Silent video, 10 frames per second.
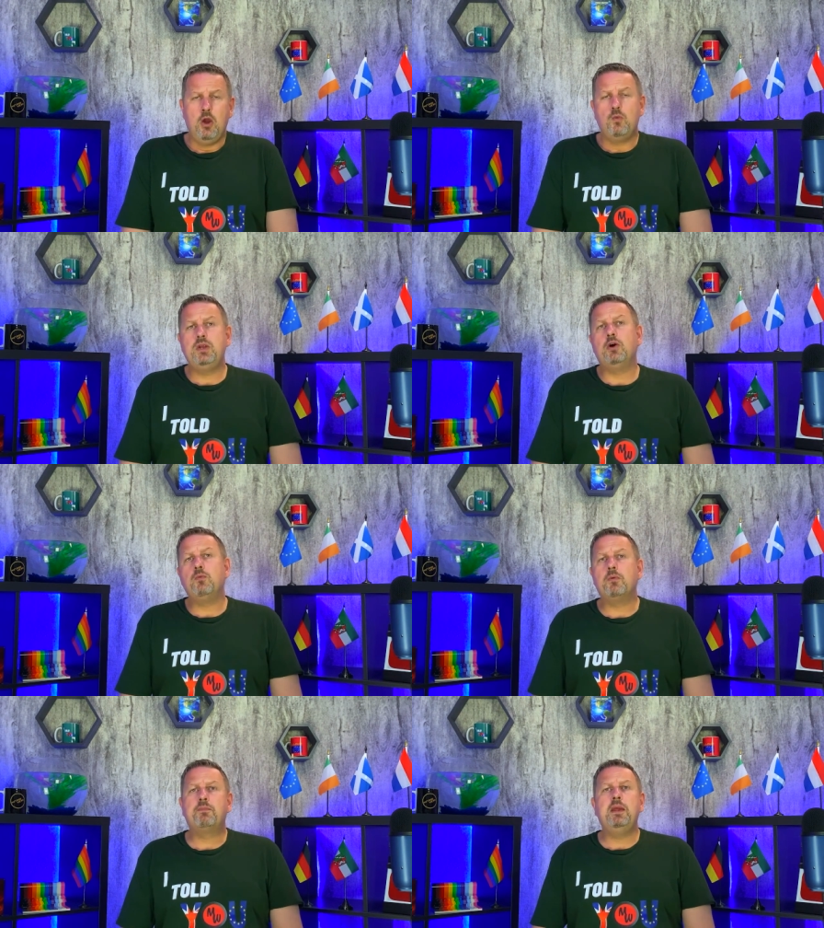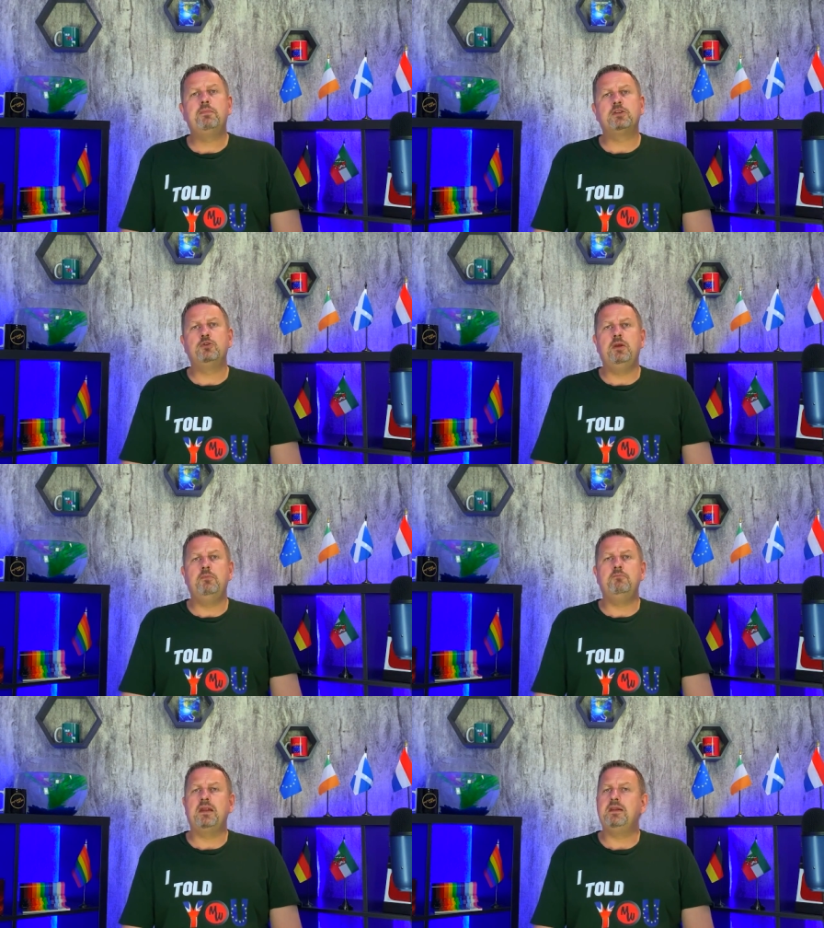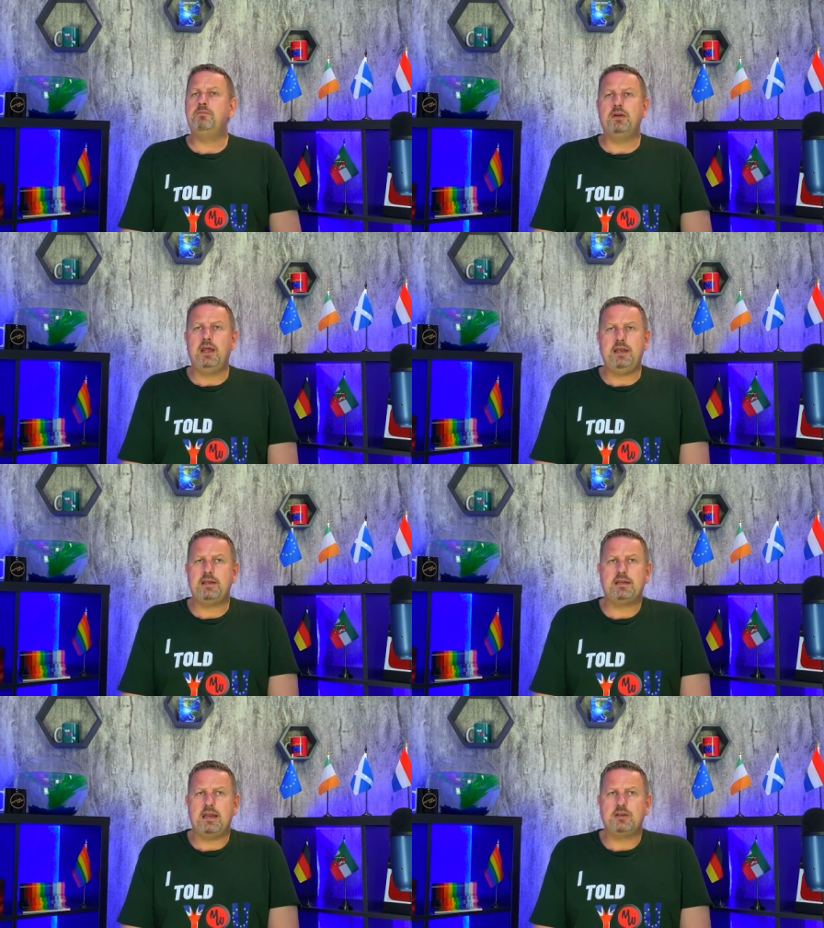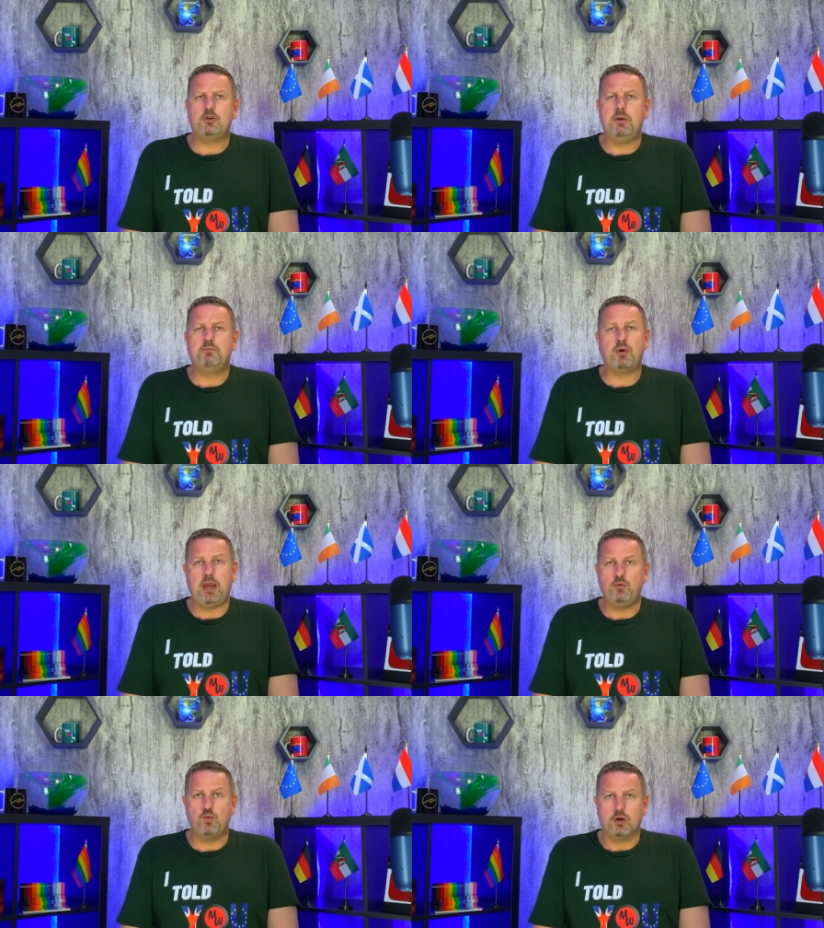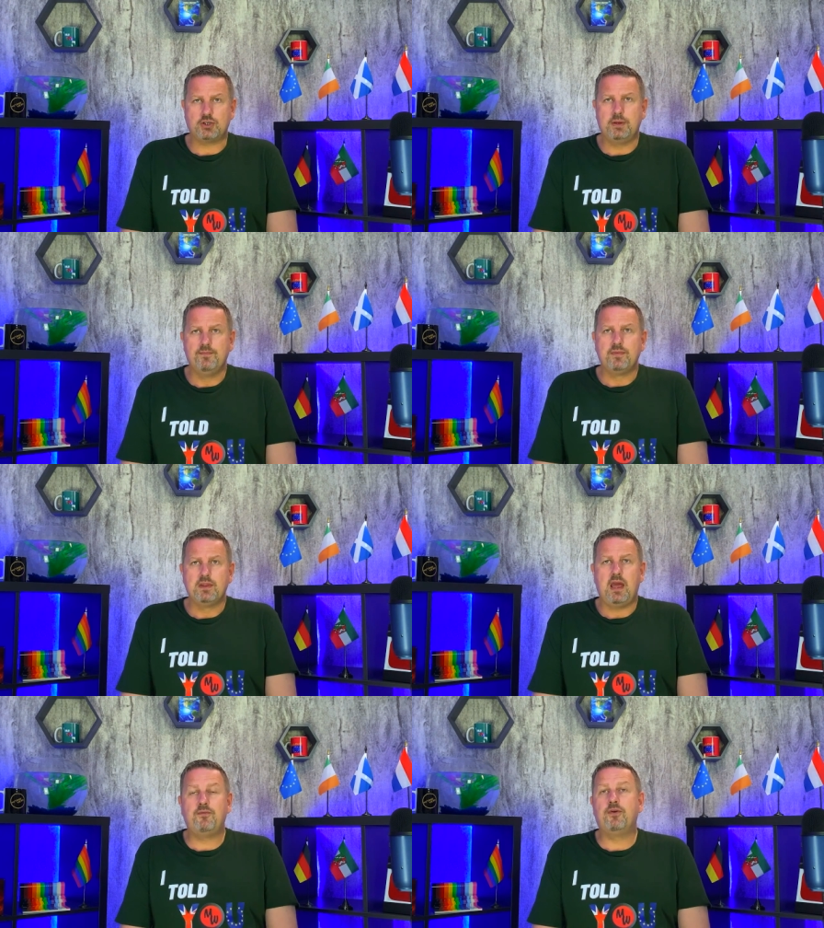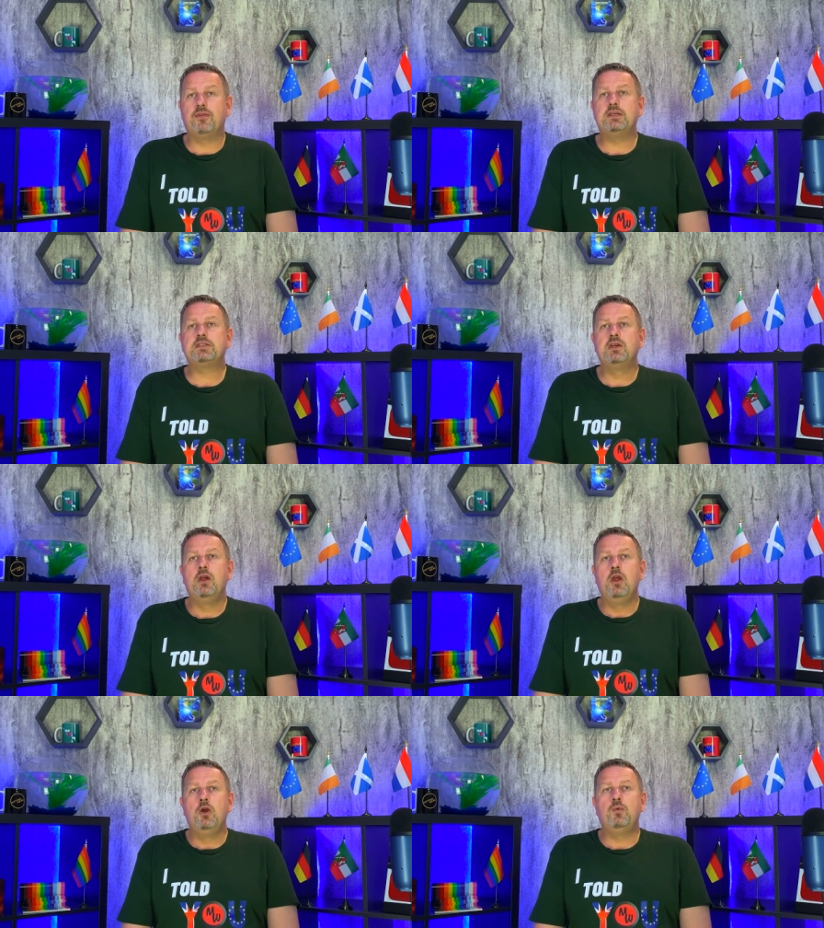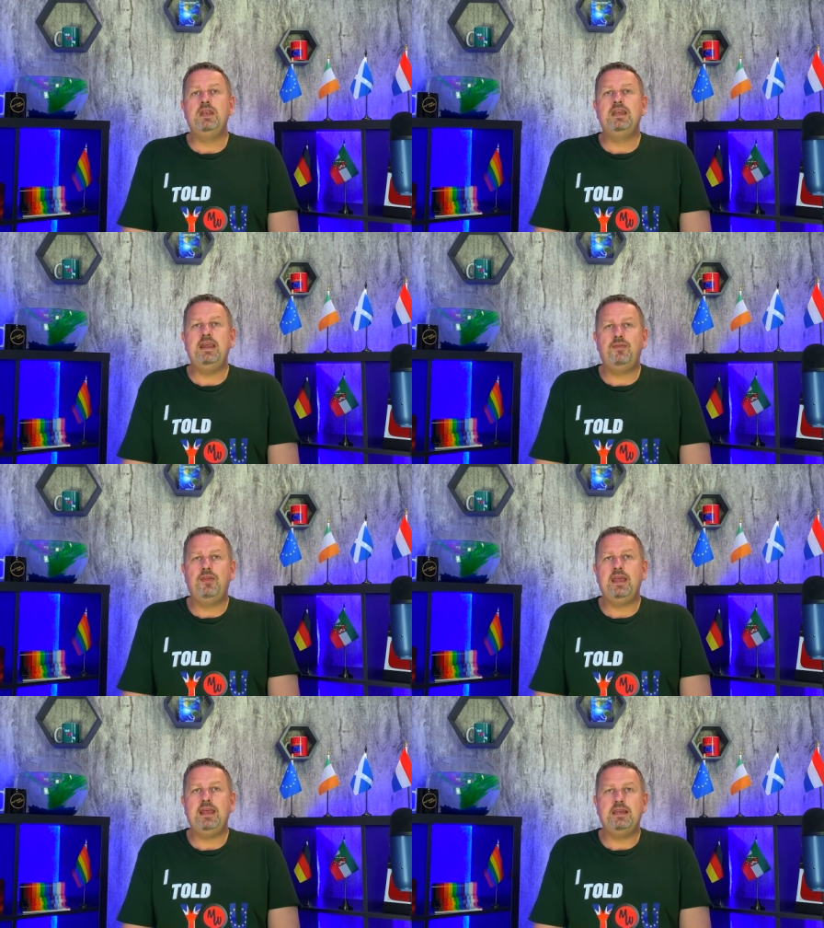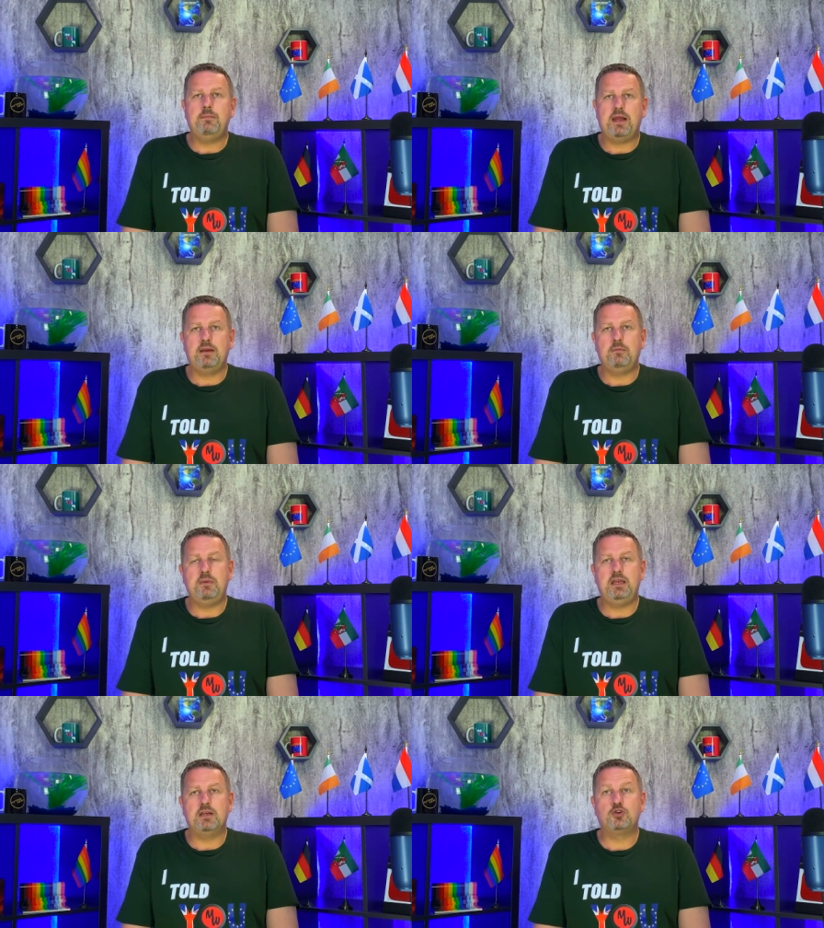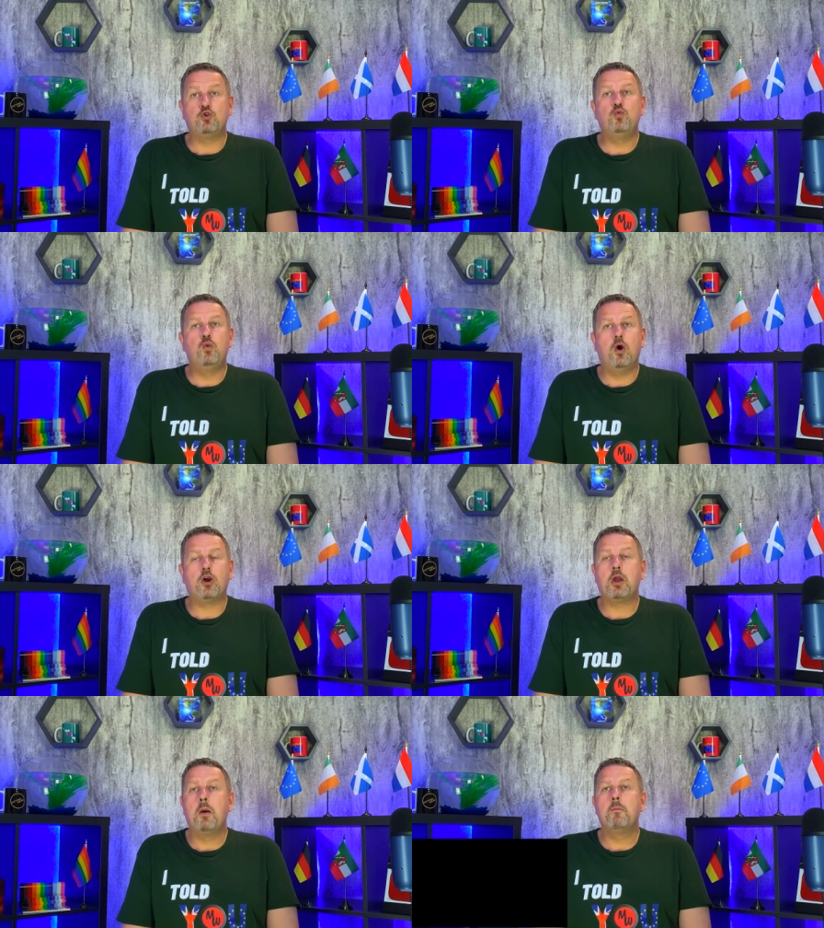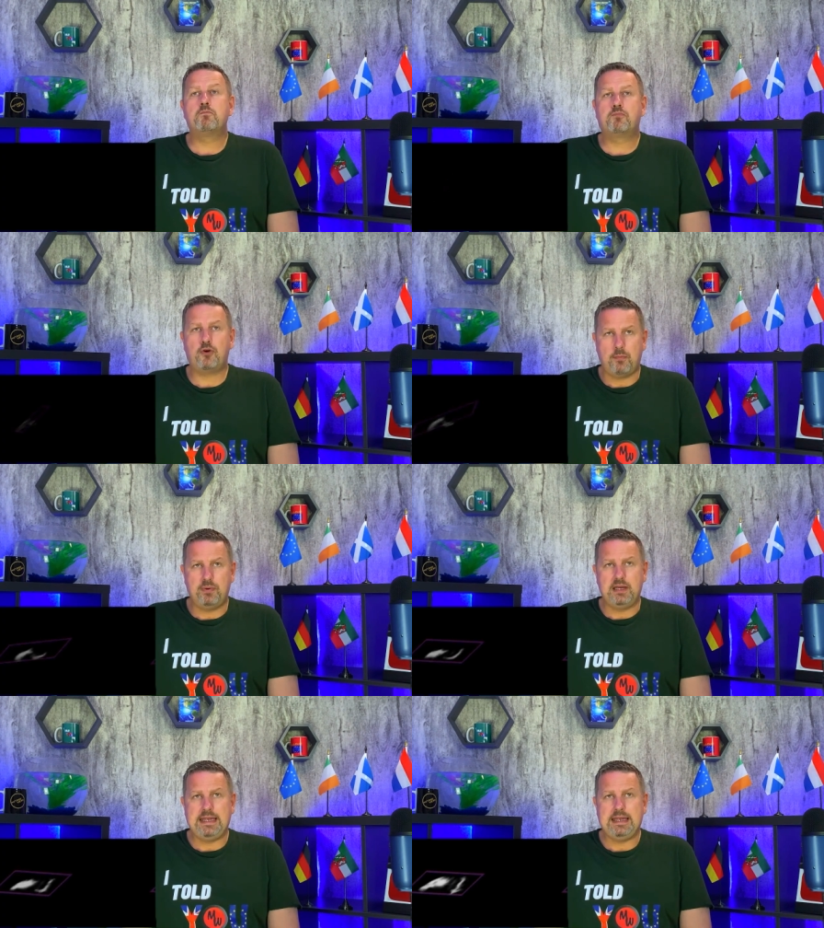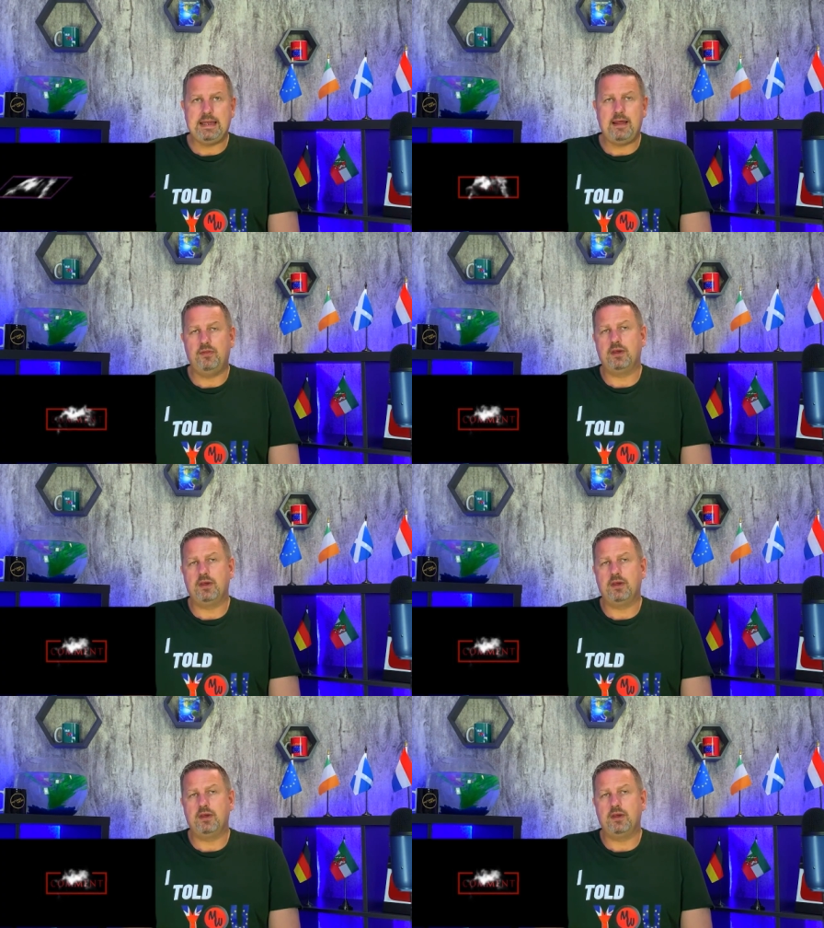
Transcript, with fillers: We don't want people to be manipulated and to be brainwashed. And for this, we need the independent media to work properly in the